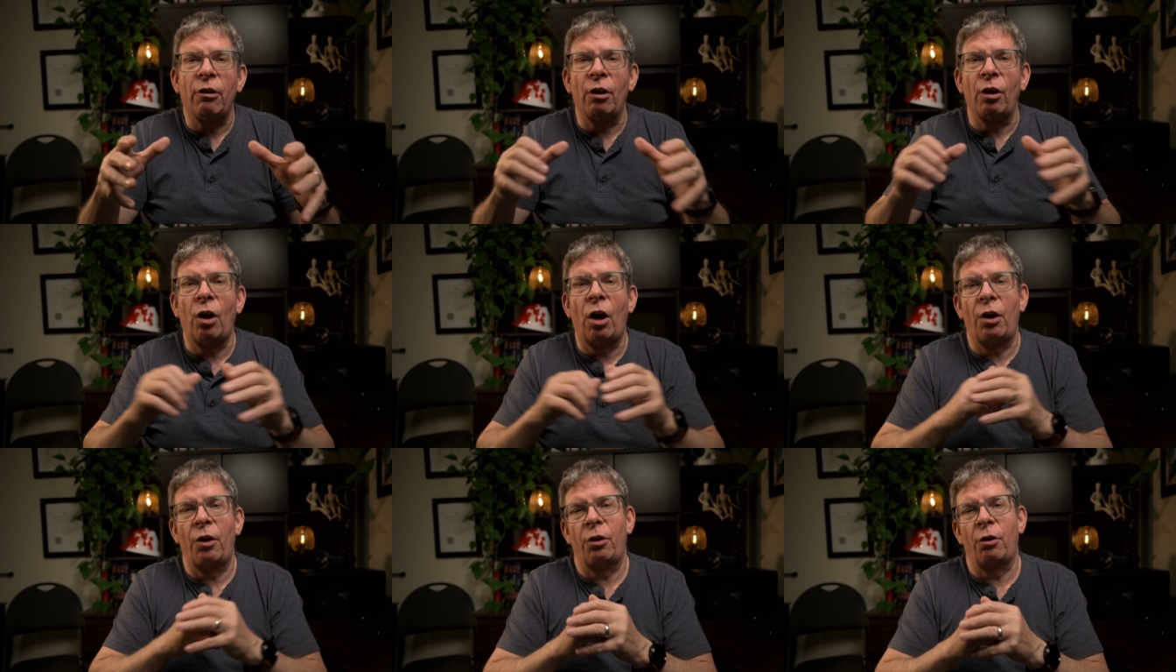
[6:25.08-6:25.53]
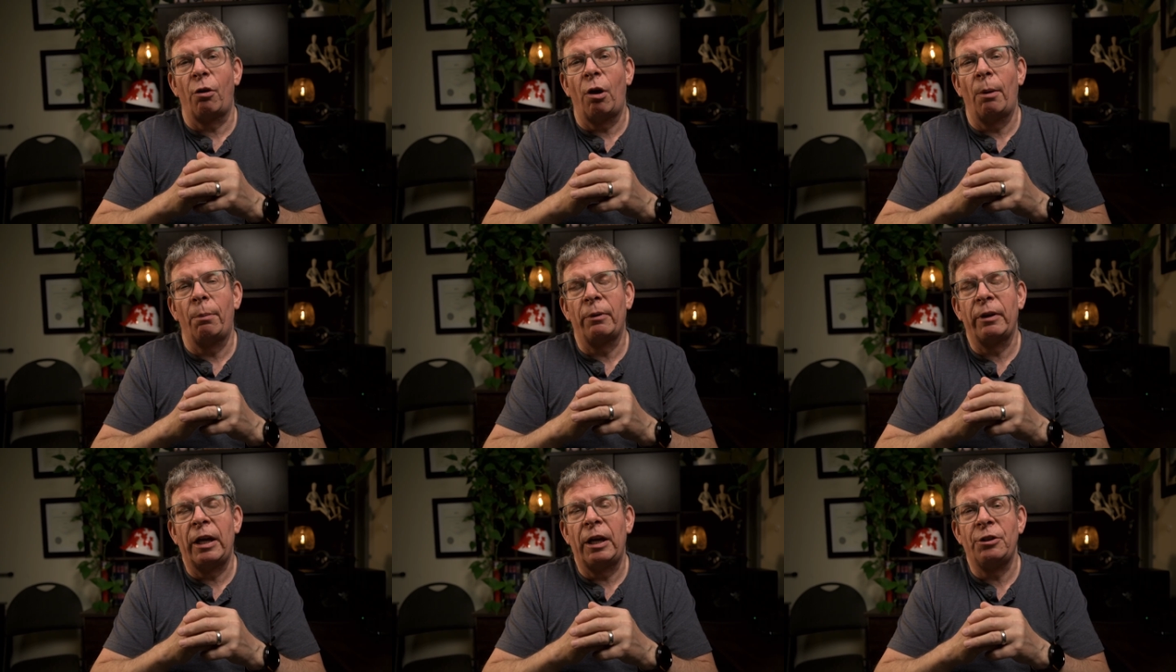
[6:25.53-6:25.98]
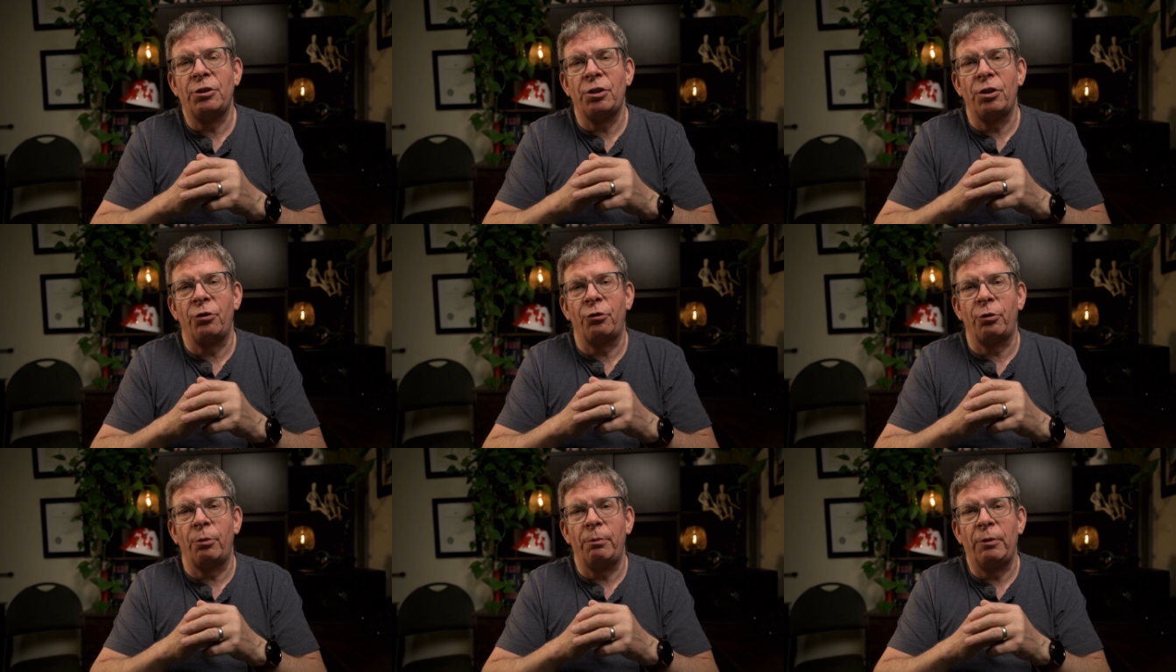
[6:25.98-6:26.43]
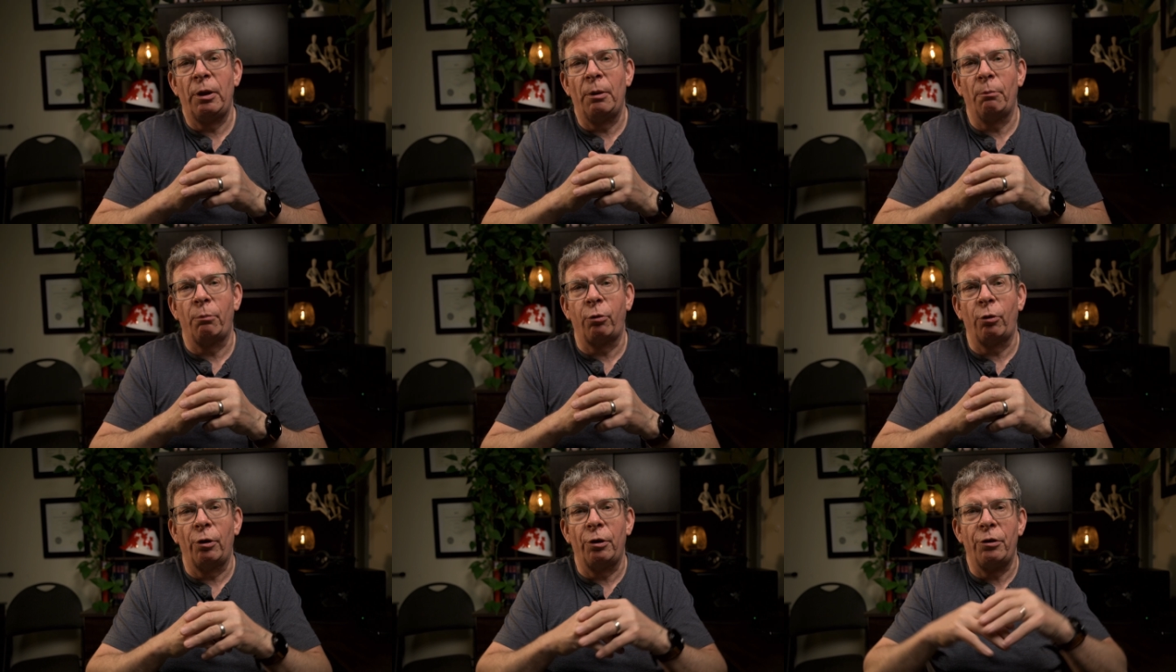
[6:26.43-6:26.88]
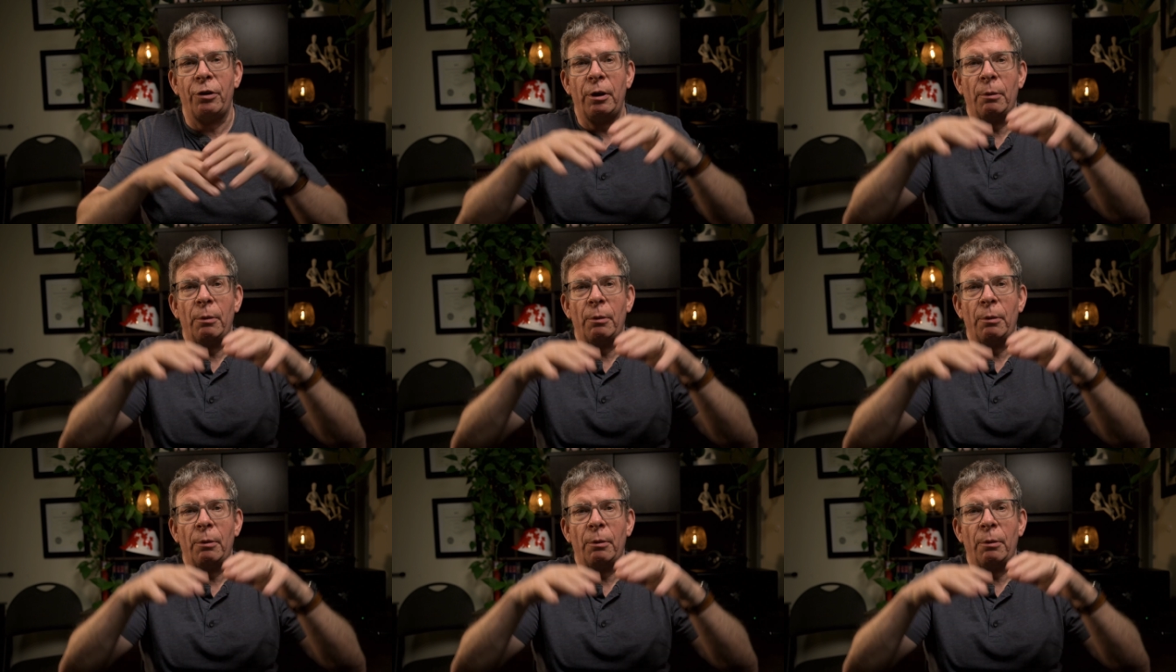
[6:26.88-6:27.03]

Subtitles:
a lot of their obligations from the employer.